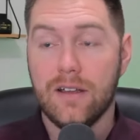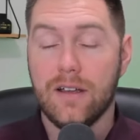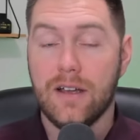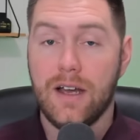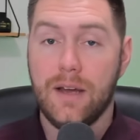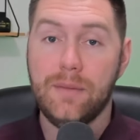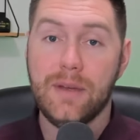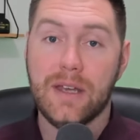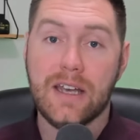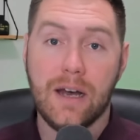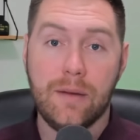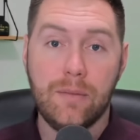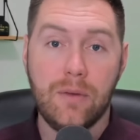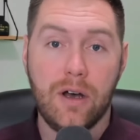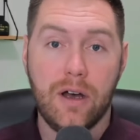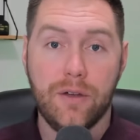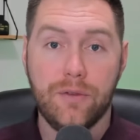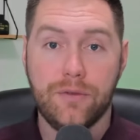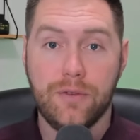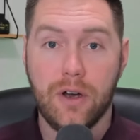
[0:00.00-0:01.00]
I mean, come
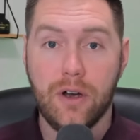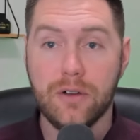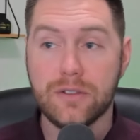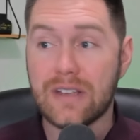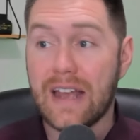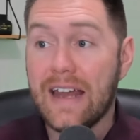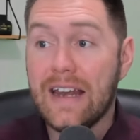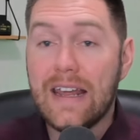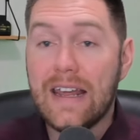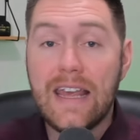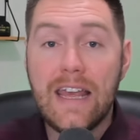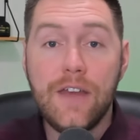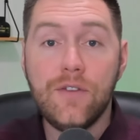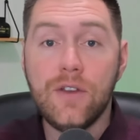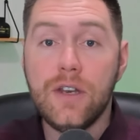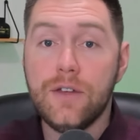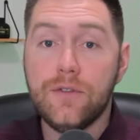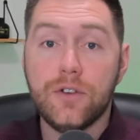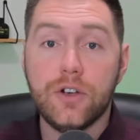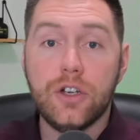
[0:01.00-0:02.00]
on, folks. And
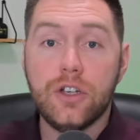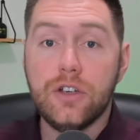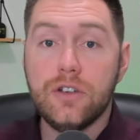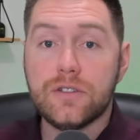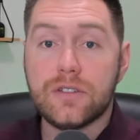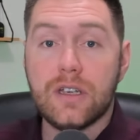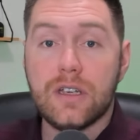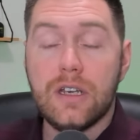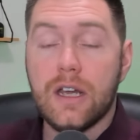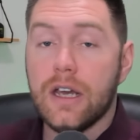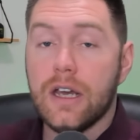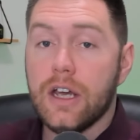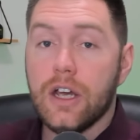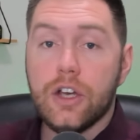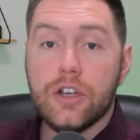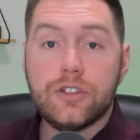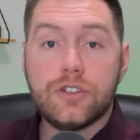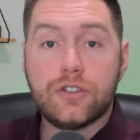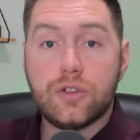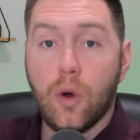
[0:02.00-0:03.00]
even if you're using
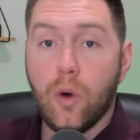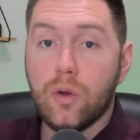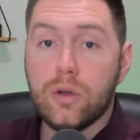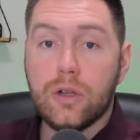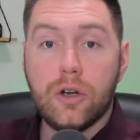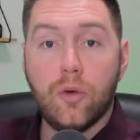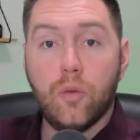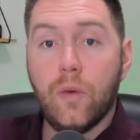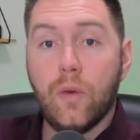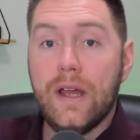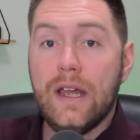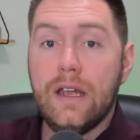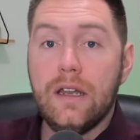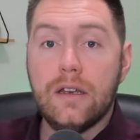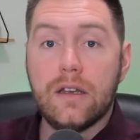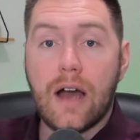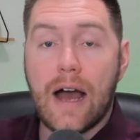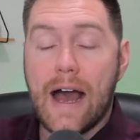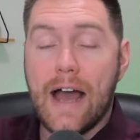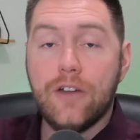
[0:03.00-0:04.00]
solar,
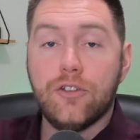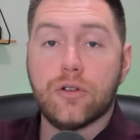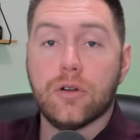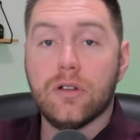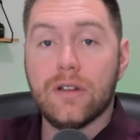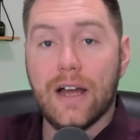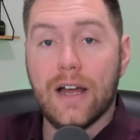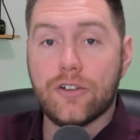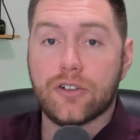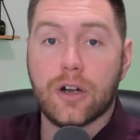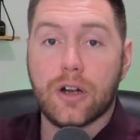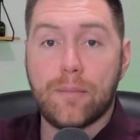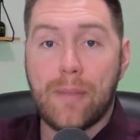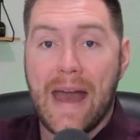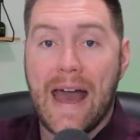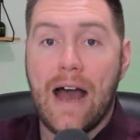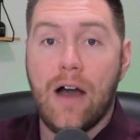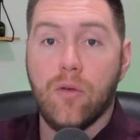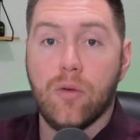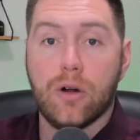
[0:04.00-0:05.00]
wind, hydroelectric
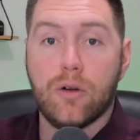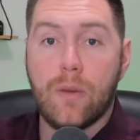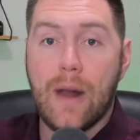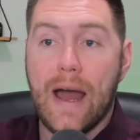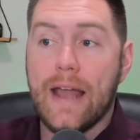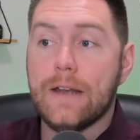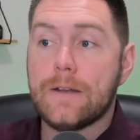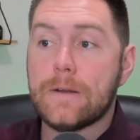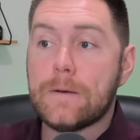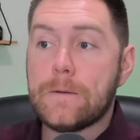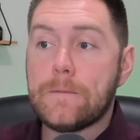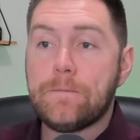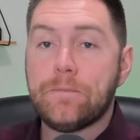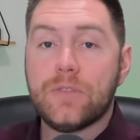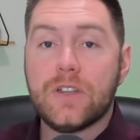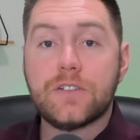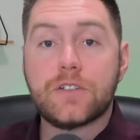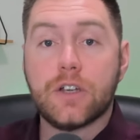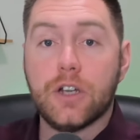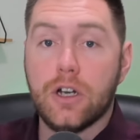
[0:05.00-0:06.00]
power, right,
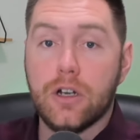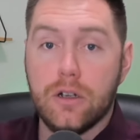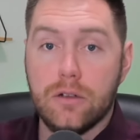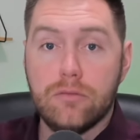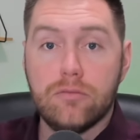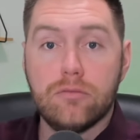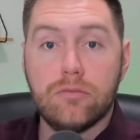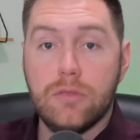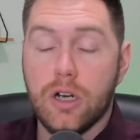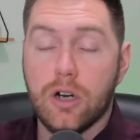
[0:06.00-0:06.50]
that's going to,